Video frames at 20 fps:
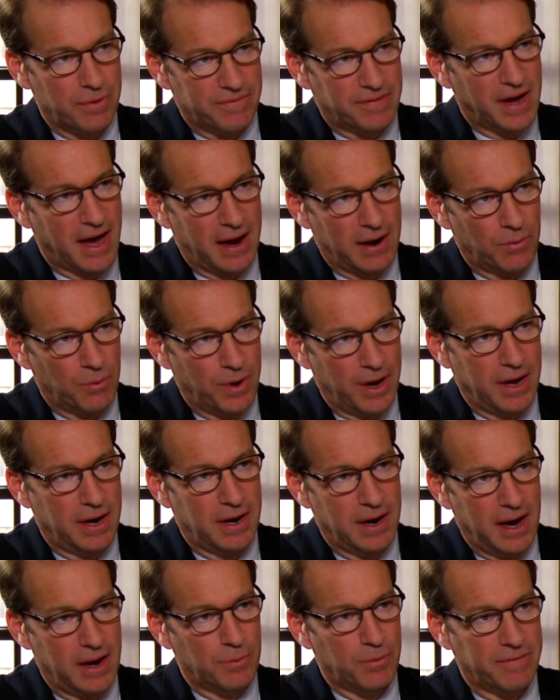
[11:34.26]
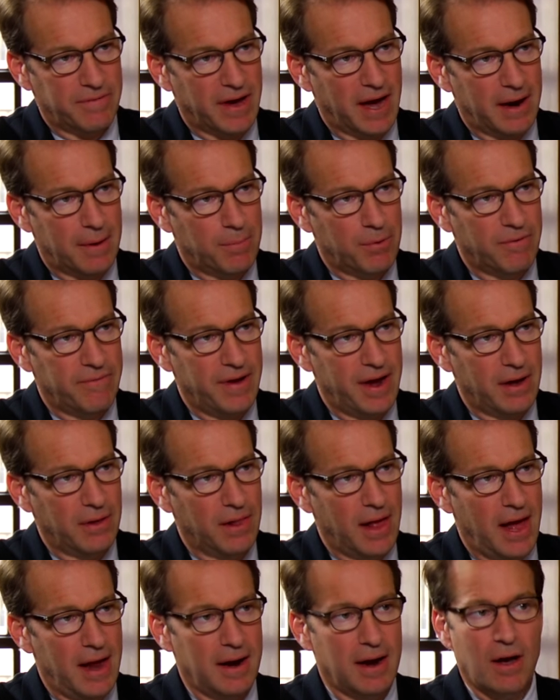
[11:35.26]
we've got to win and we've got to
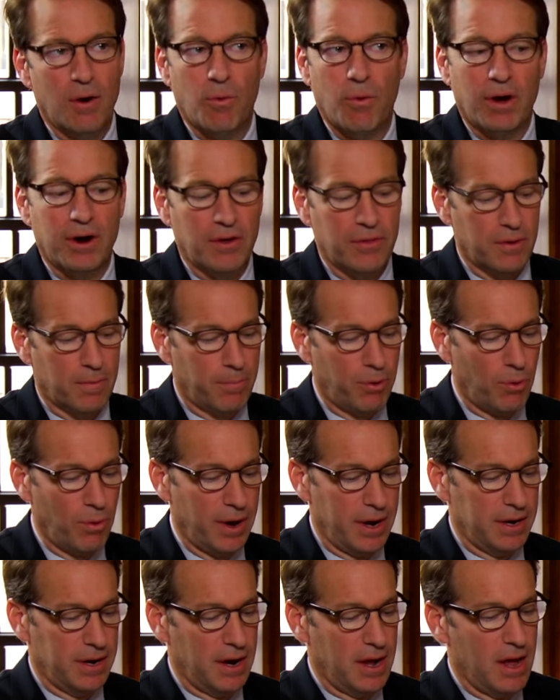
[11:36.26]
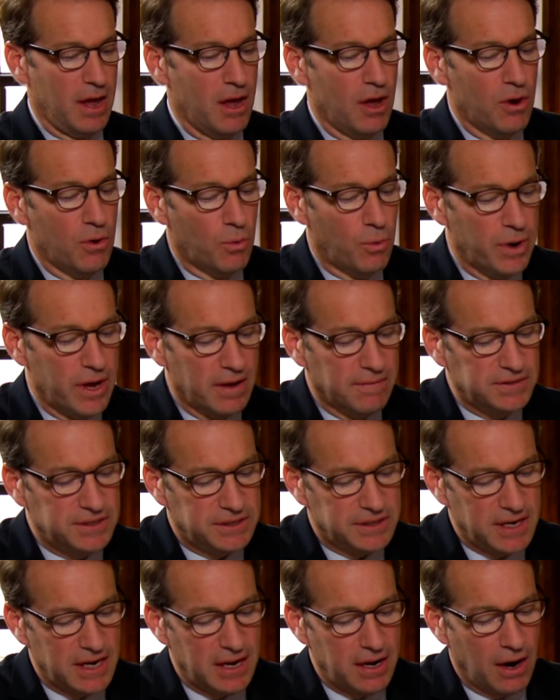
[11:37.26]
prevail on. One other point. We have
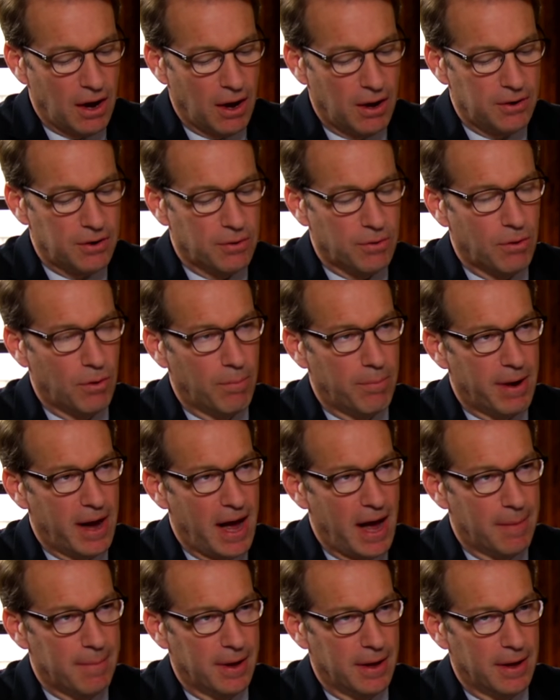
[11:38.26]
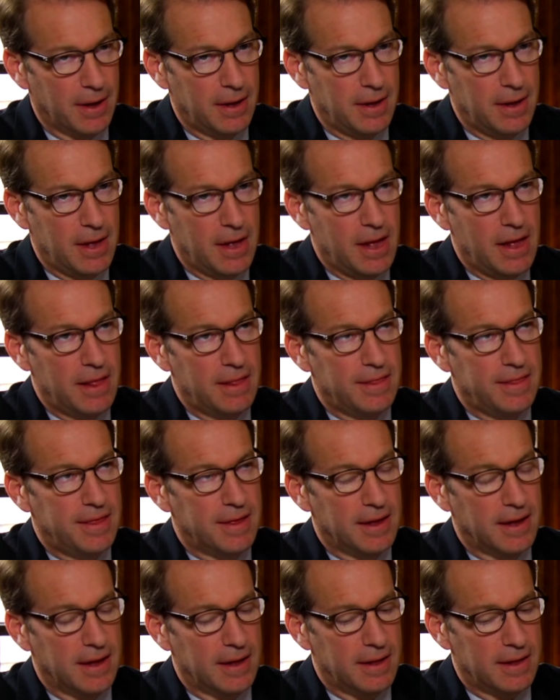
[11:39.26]
seen under Obama
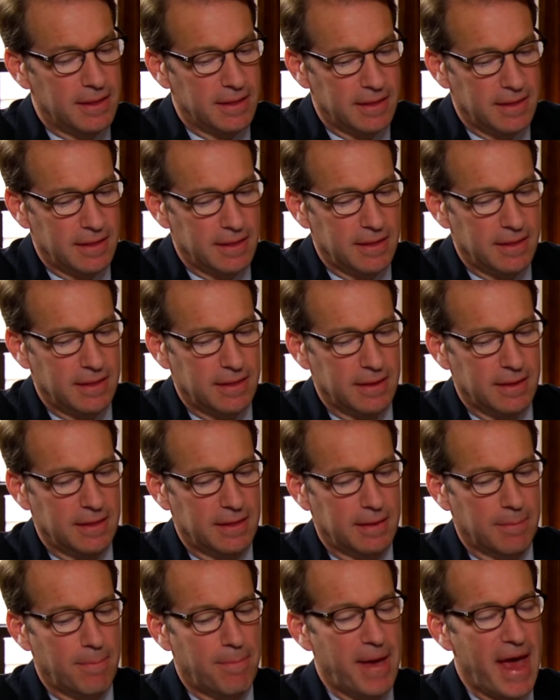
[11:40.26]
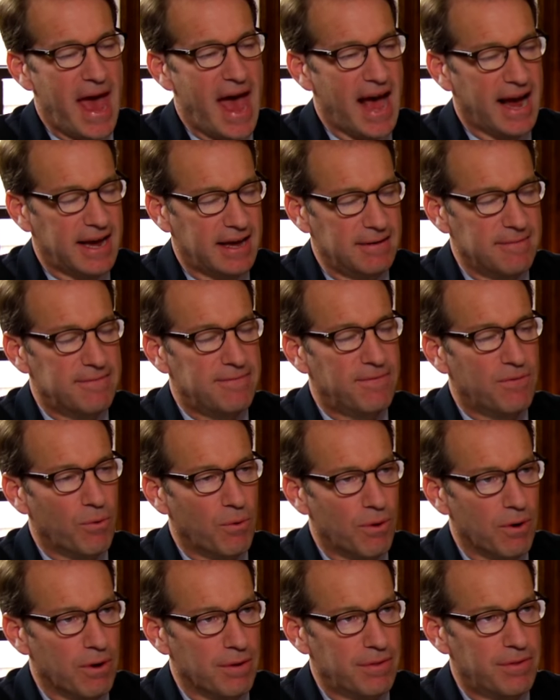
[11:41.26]
the back and
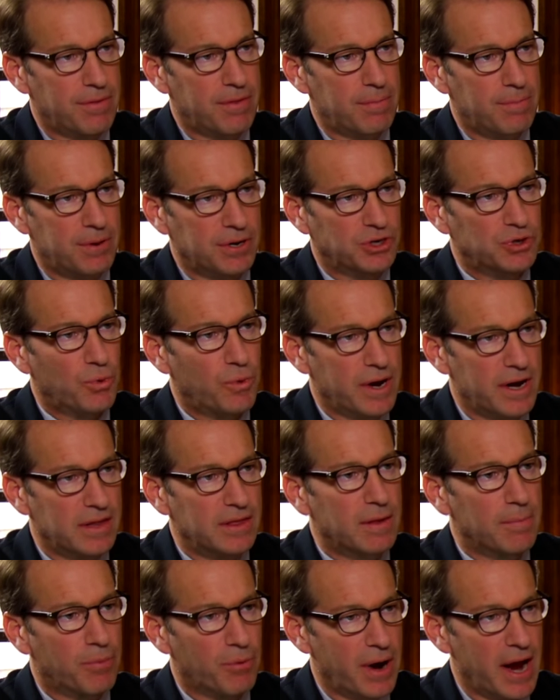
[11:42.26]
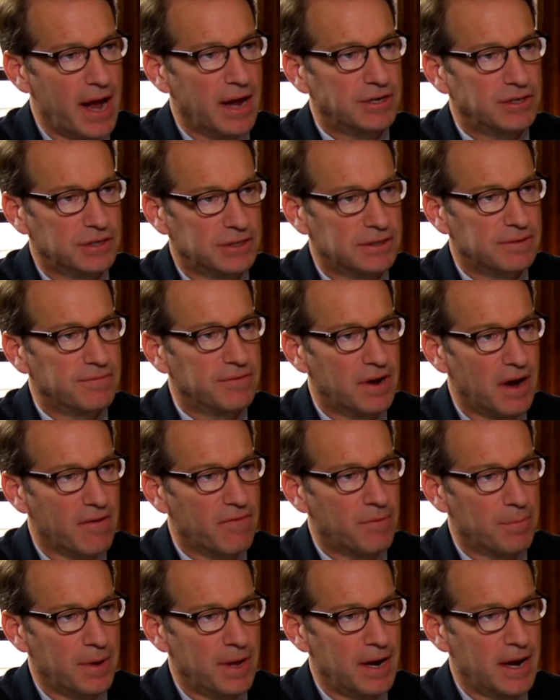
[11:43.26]
forth between the branches of
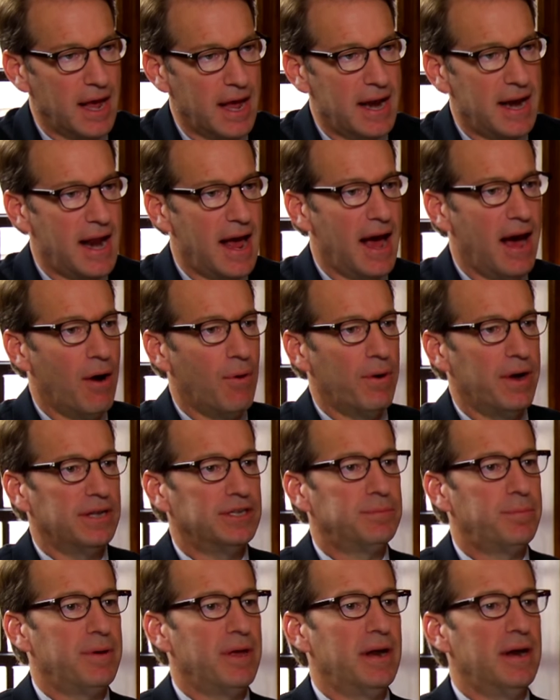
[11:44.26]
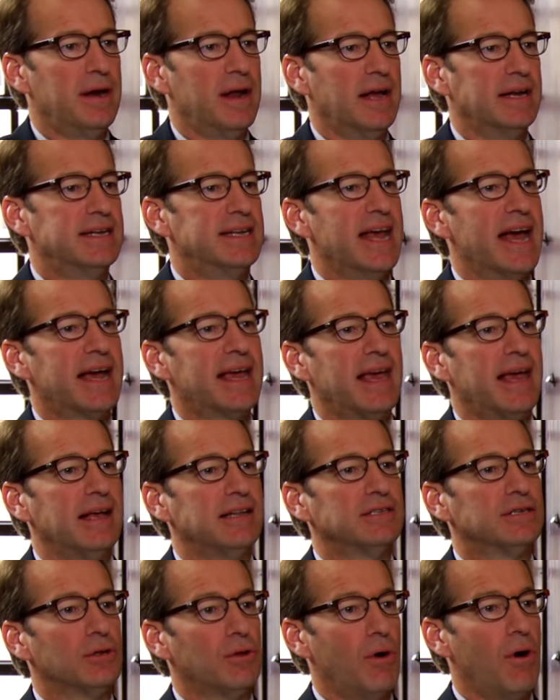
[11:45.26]
government. And now it's been a
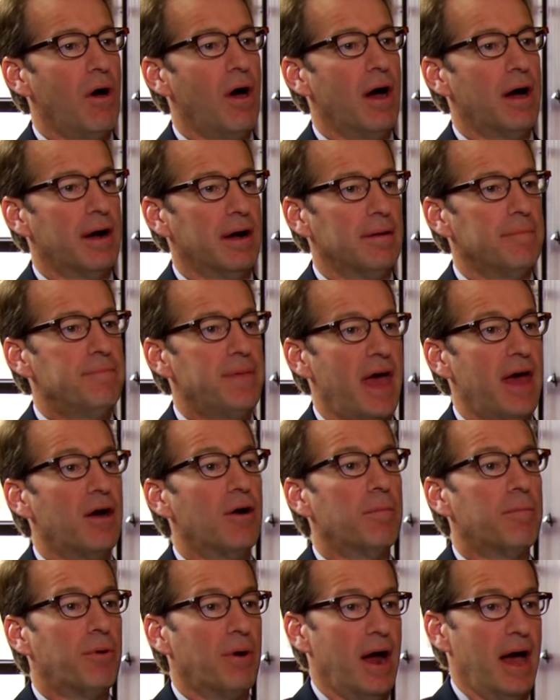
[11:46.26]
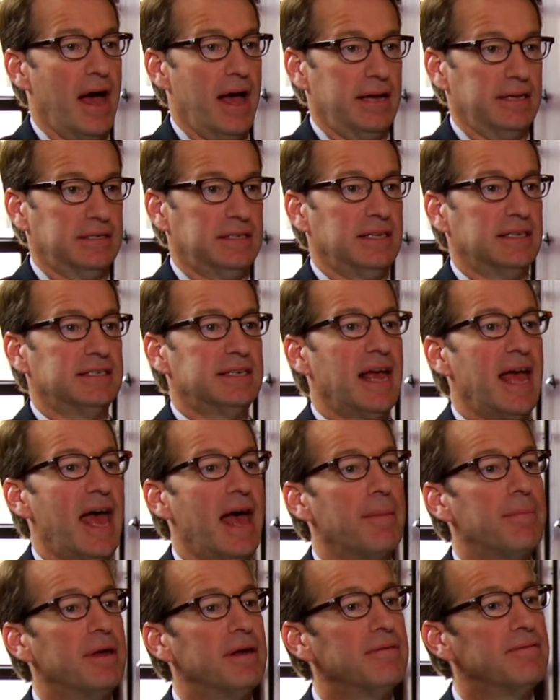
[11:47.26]
decades-long enterprise, this
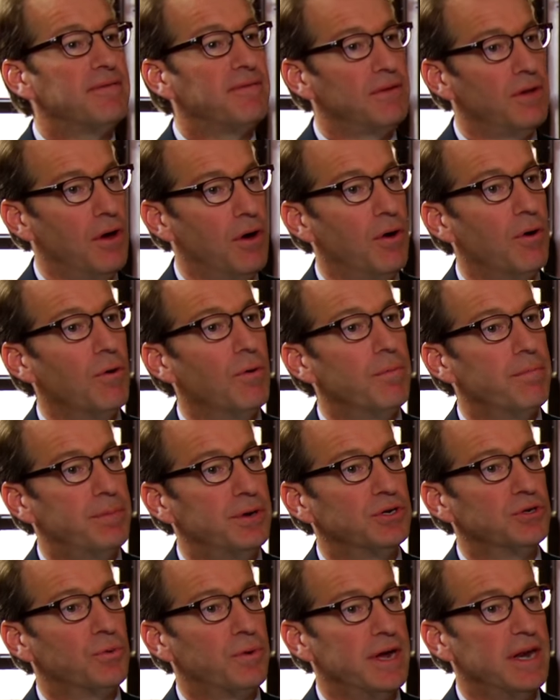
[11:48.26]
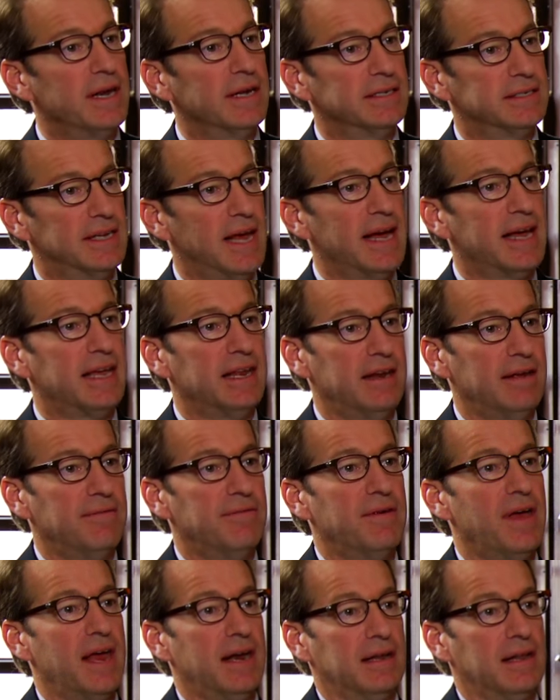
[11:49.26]
ebb and flow between
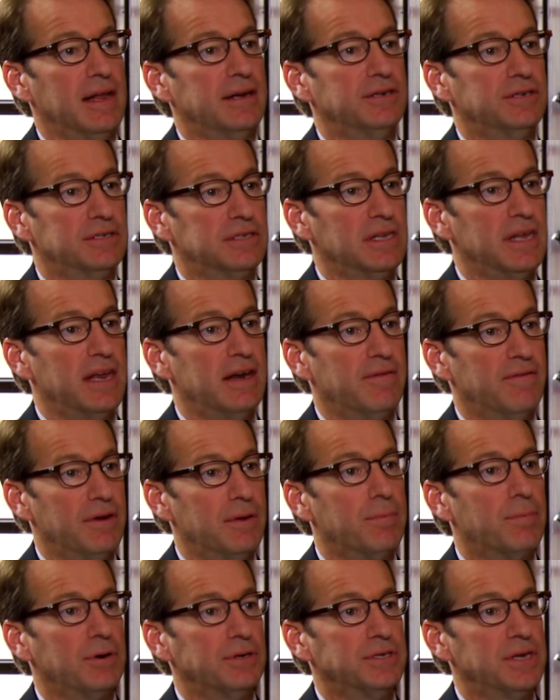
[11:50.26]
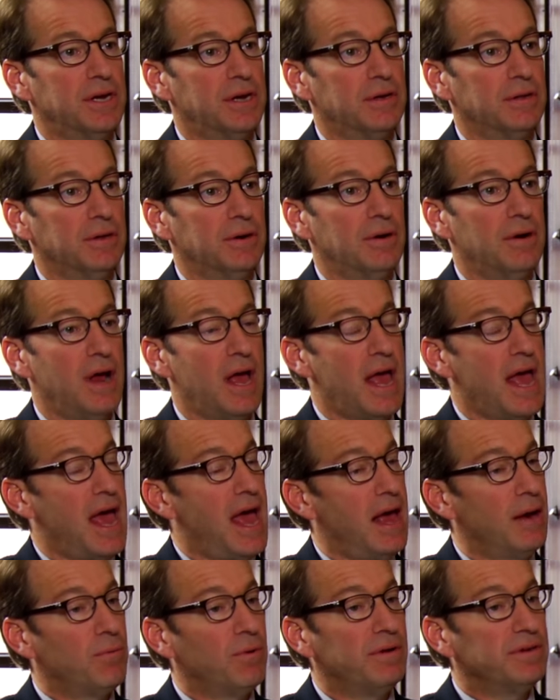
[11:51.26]
executive and legislative in particular.
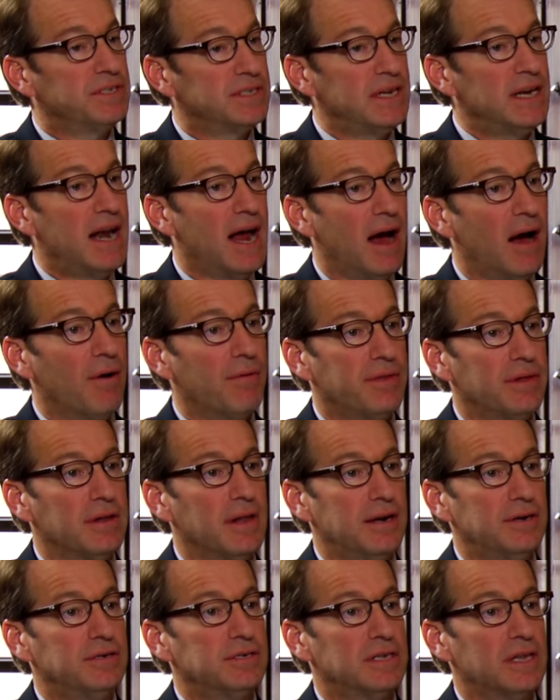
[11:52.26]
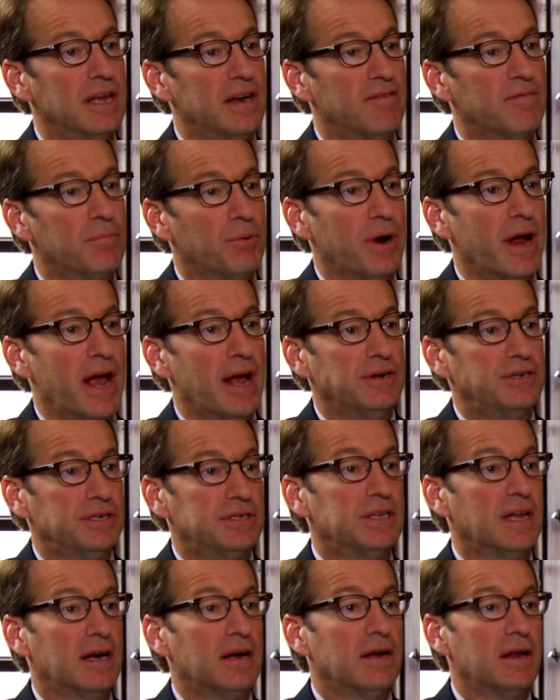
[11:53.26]
And we see now the legislative branch
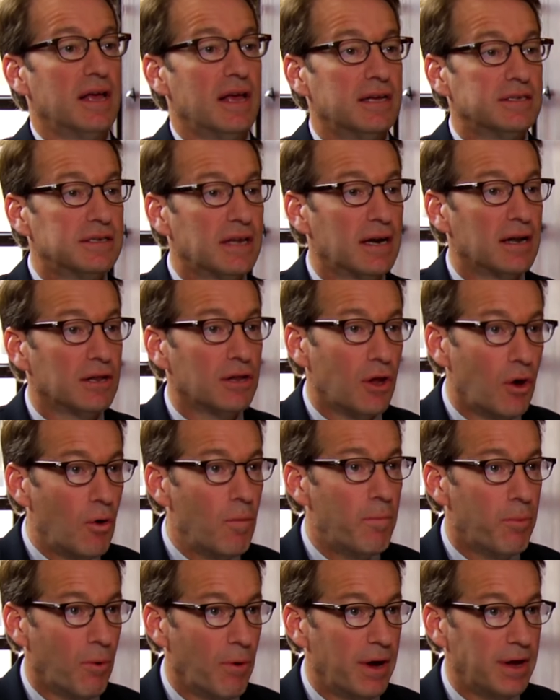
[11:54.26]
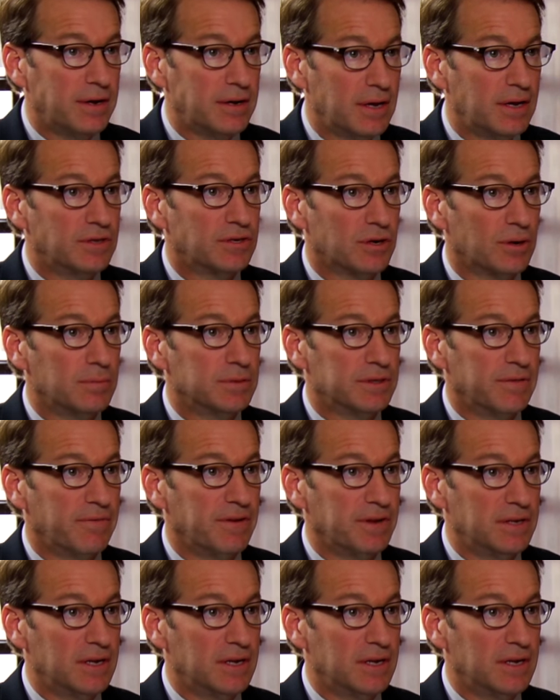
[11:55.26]
is at a low point in terms of